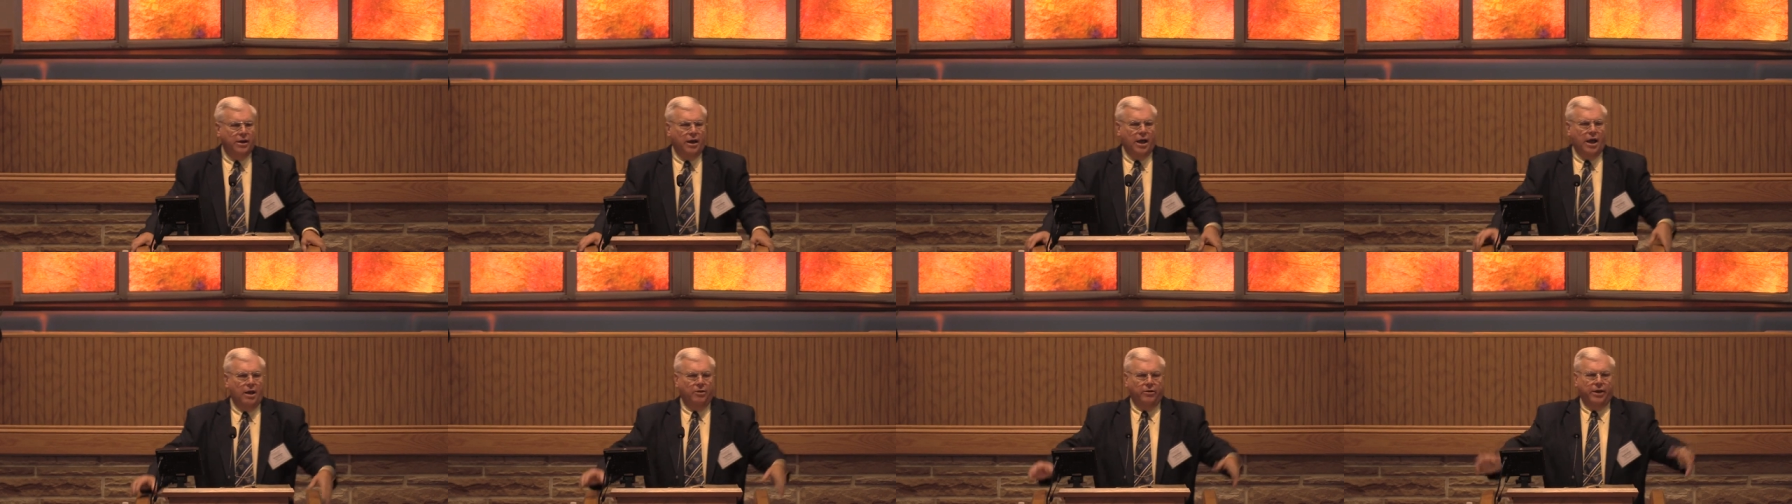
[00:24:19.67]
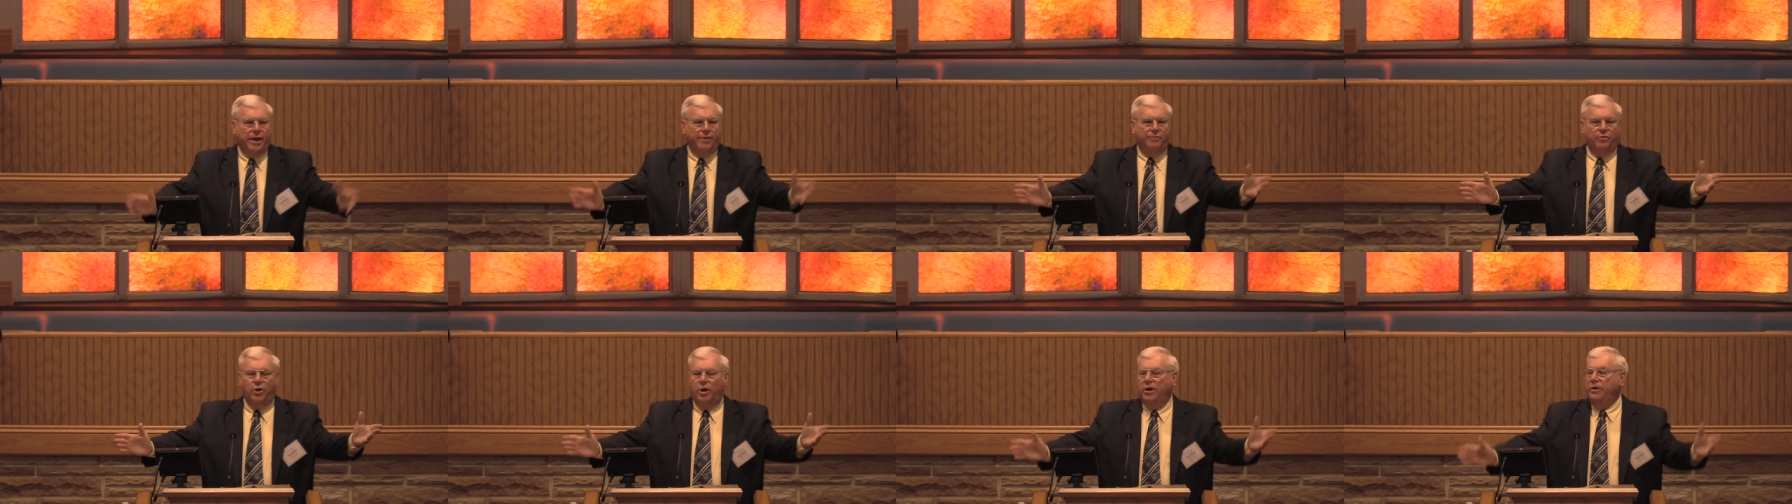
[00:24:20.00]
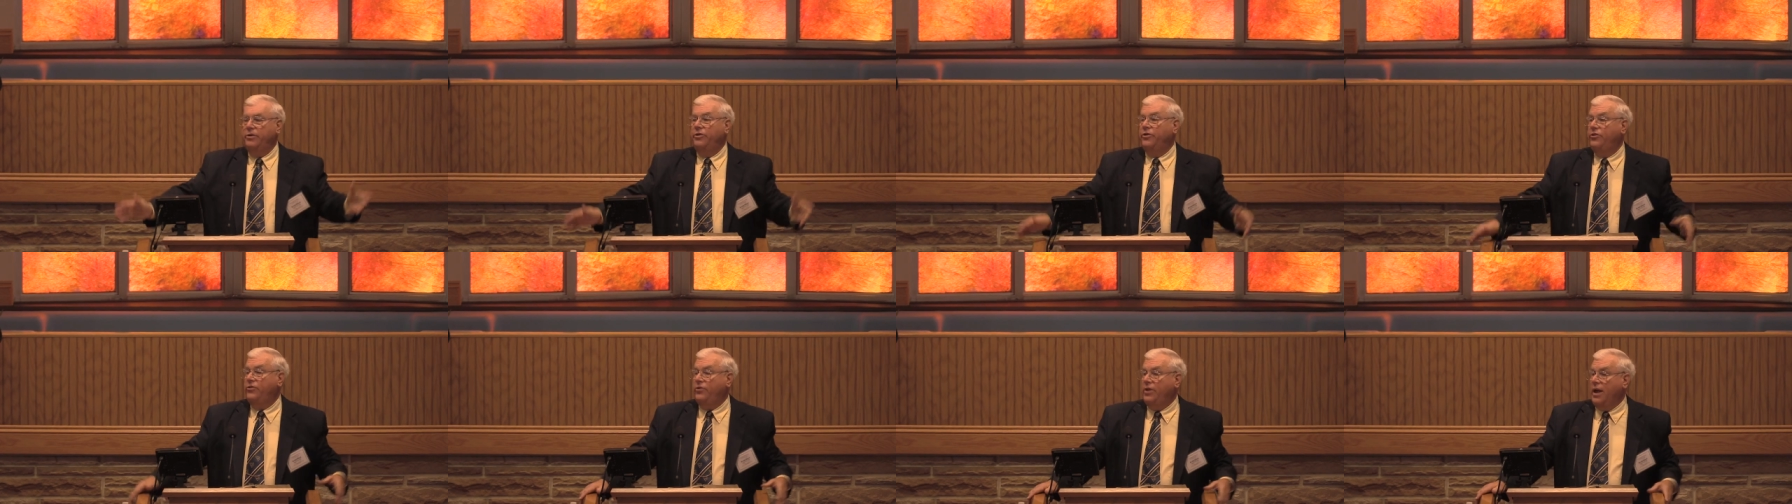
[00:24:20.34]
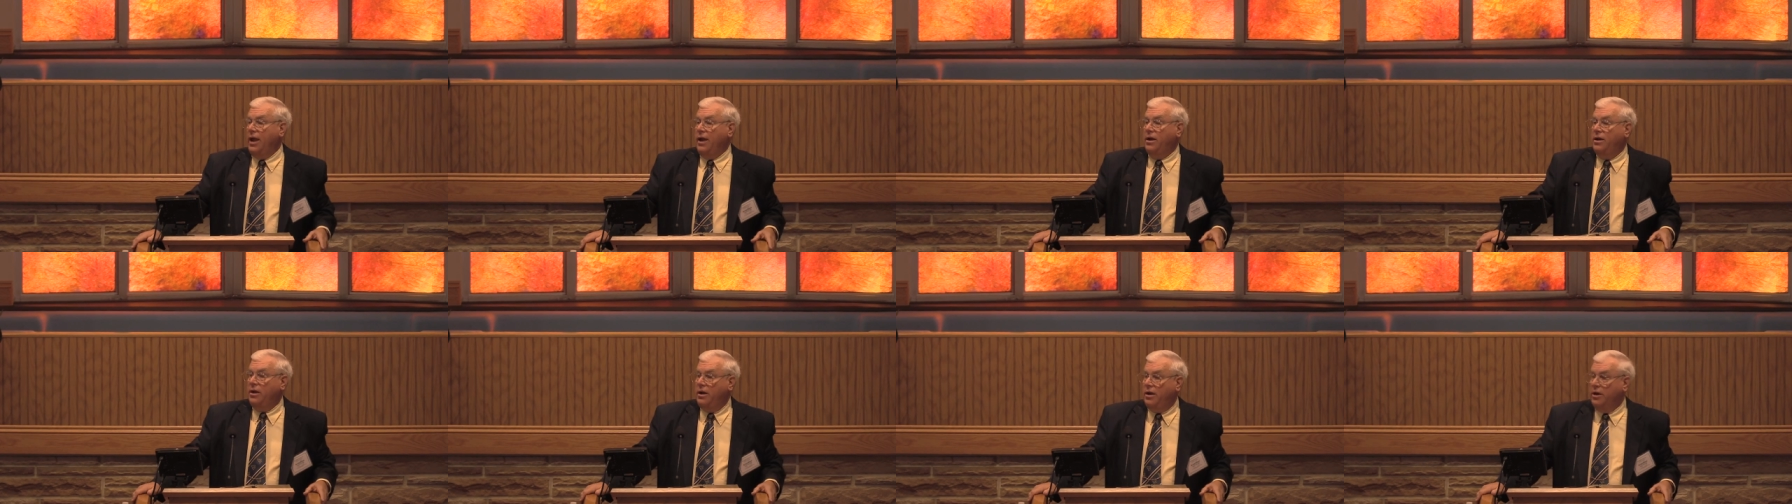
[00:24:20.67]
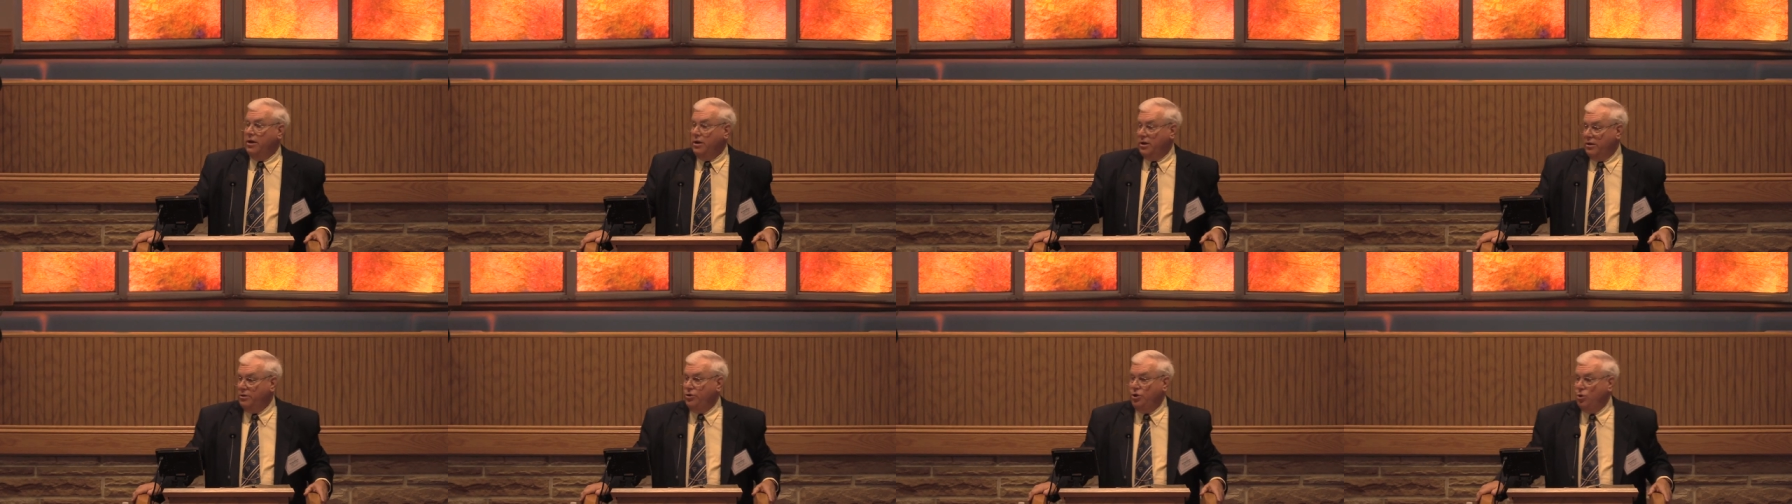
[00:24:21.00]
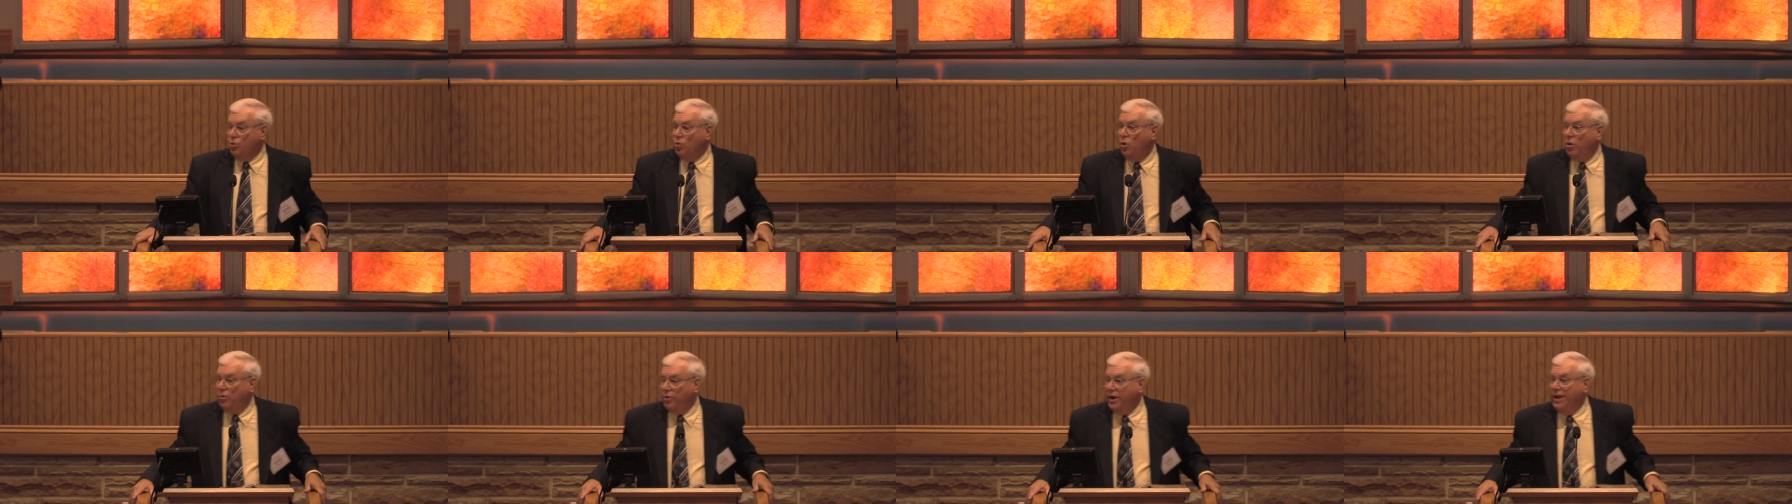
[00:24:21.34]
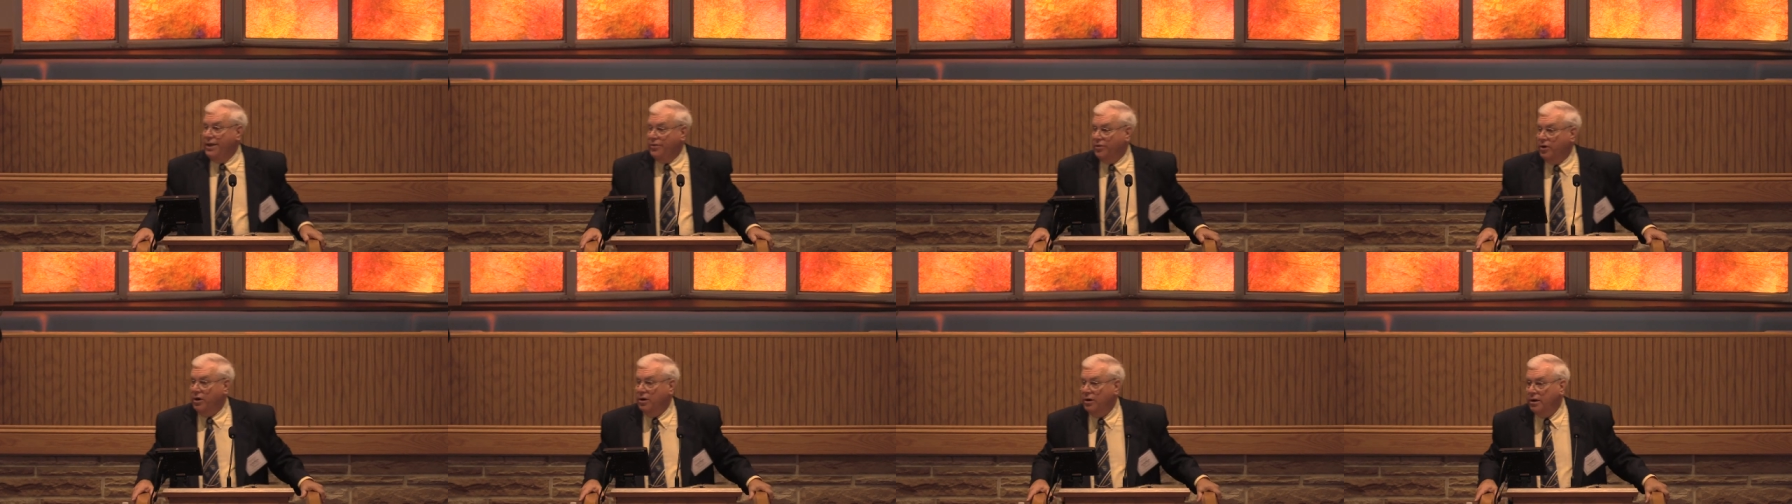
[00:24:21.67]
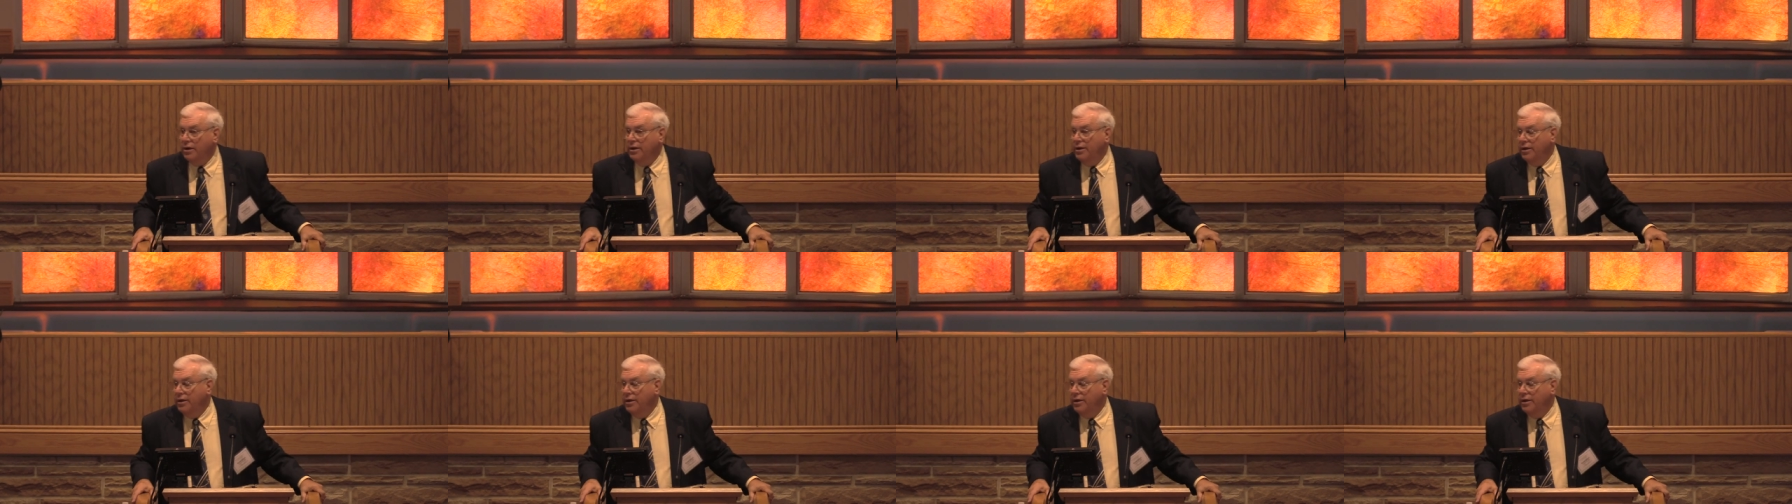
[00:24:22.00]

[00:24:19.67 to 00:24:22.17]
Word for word: and I'll never understand it, and you won't either.